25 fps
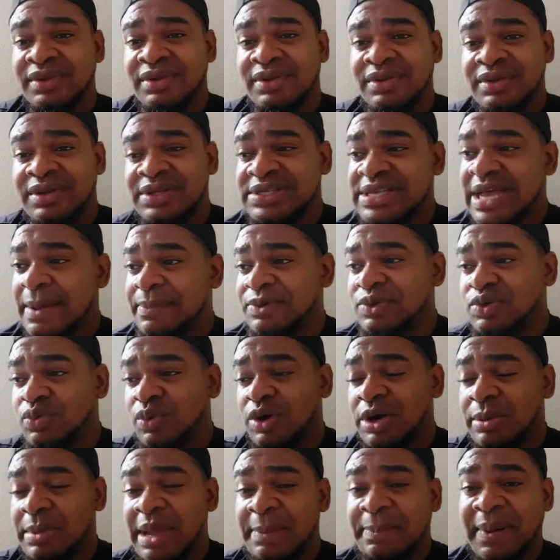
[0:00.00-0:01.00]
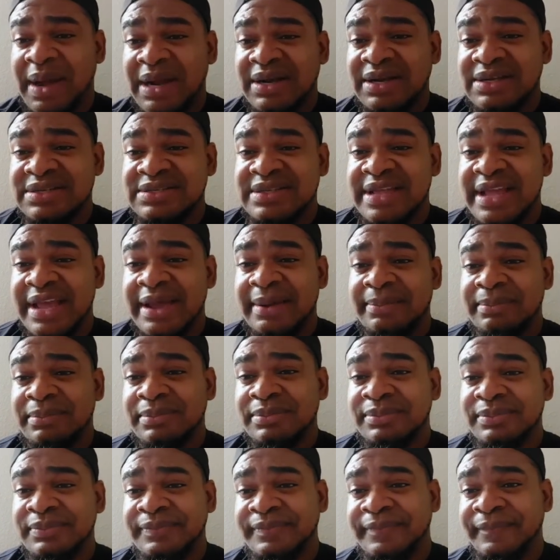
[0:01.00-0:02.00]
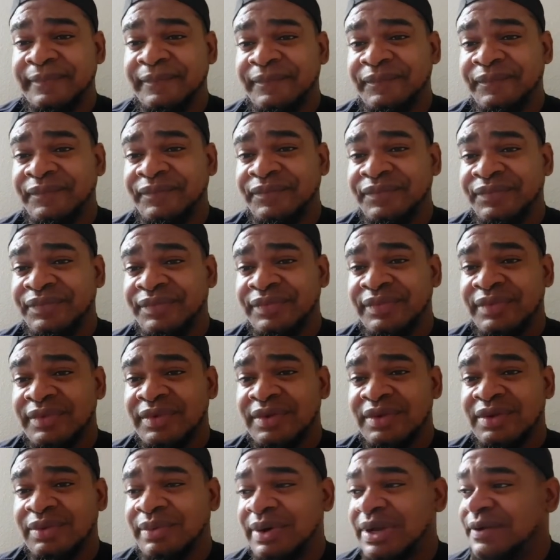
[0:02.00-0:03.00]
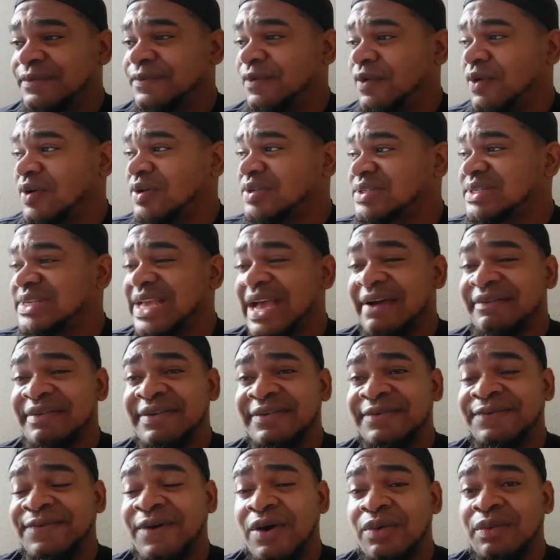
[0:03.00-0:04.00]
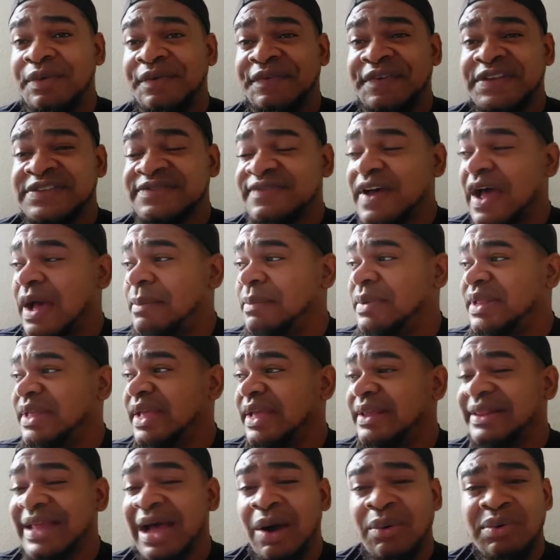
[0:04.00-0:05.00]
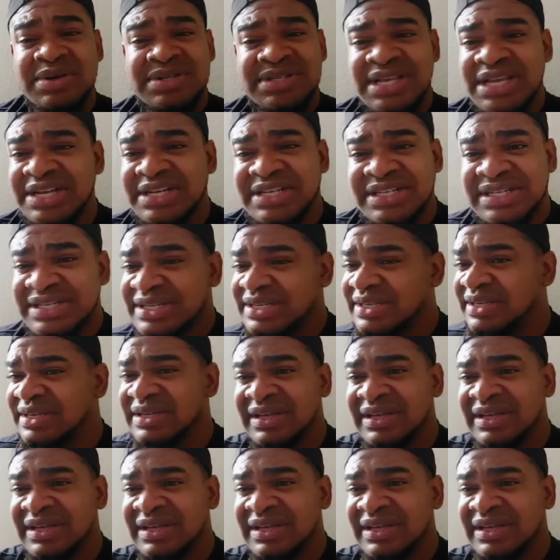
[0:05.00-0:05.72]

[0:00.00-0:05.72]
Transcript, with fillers: This happened to one of my partners Them Went for a sea having fun with his family and that was it.